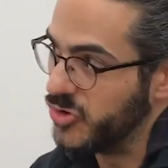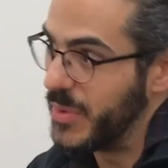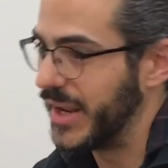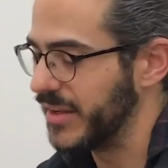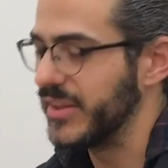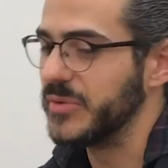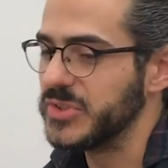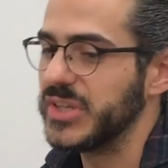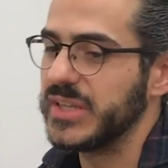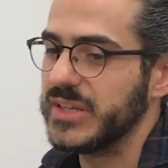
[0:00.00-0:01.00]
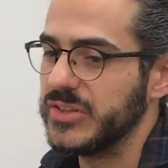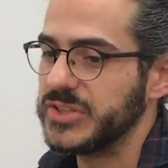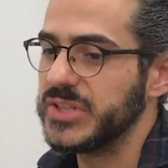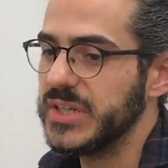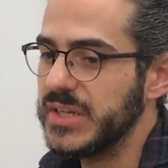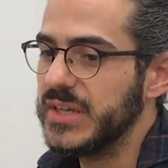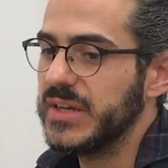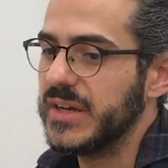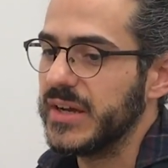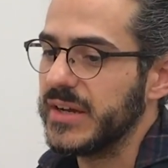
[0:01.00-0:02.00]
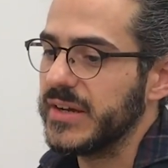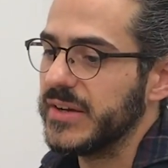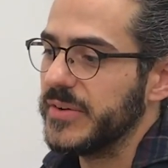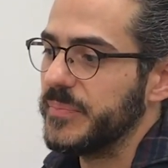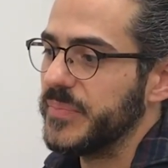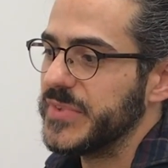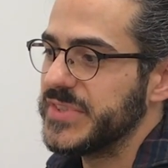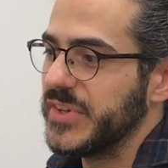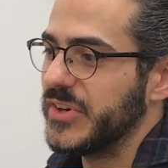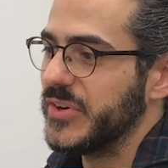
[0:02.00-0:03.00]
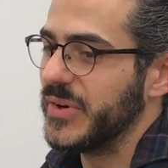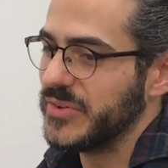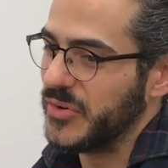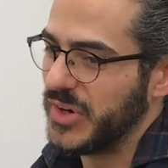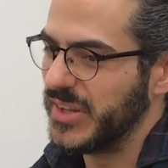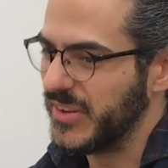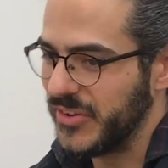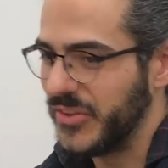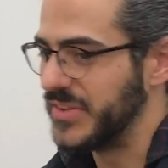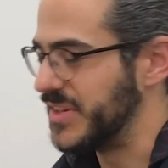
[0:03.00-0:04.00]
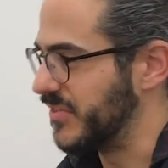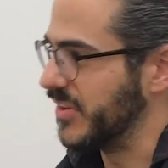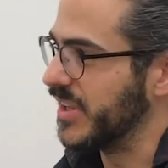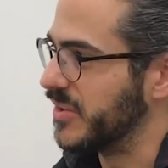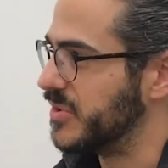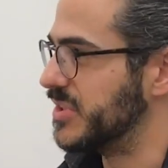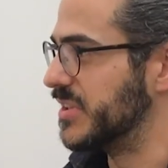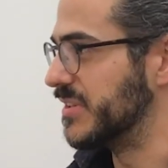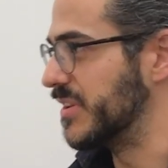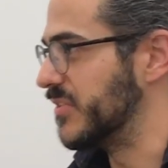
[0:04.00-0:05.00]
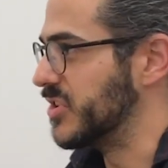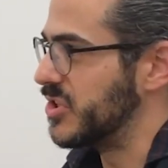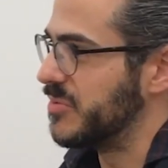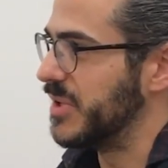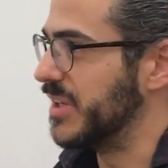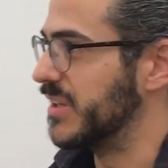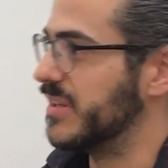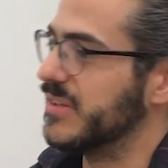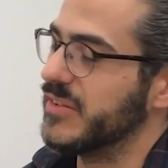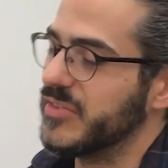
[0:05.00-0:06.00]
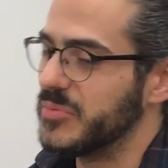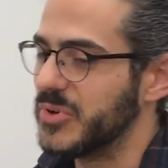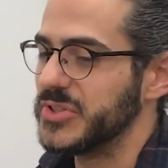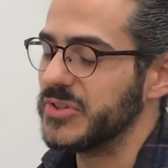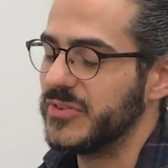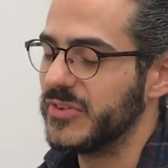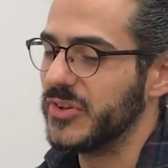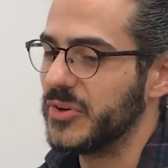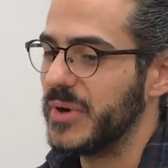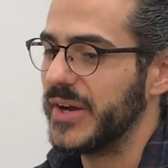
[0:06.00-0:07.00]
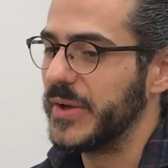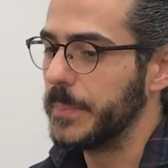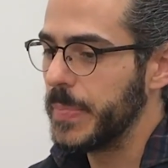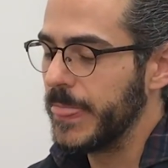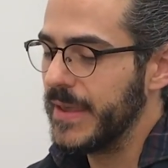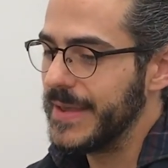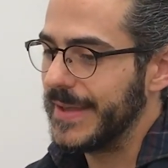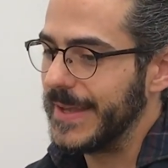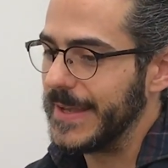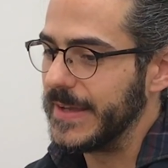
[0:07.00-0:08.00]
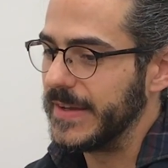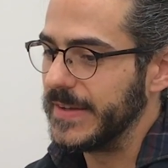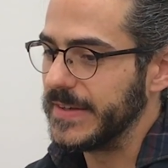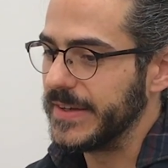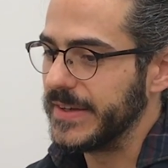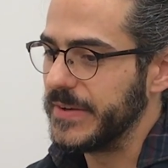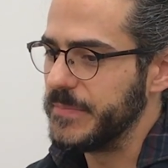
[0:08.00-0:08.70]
Germanic language like English. So I was learning all these different languages, lived in Germany, lived in Portugal for a little while, and